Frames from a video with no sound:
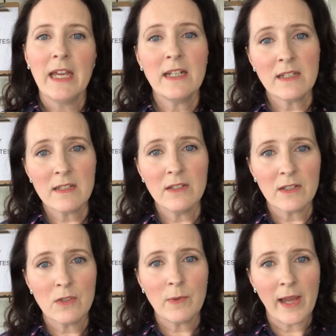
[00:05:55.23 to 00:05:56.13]
It doesn't
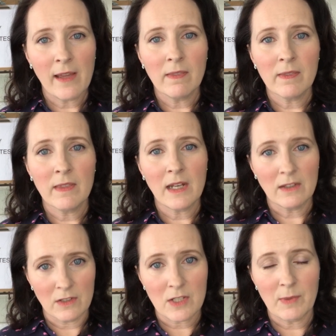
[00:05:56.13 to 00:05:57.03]
look the way that
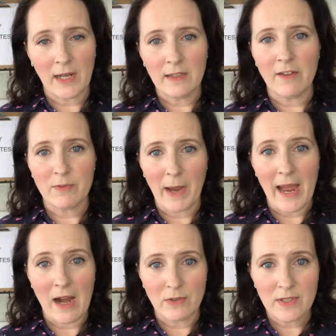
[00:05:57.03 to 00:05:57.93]
it looks when I left my
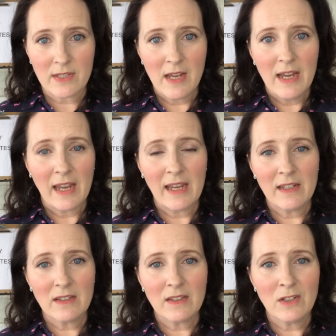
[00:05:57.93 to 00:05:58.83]
house.
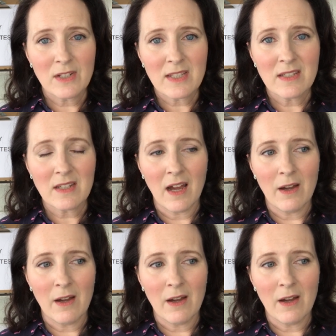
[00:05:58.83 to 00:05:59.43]
It looks,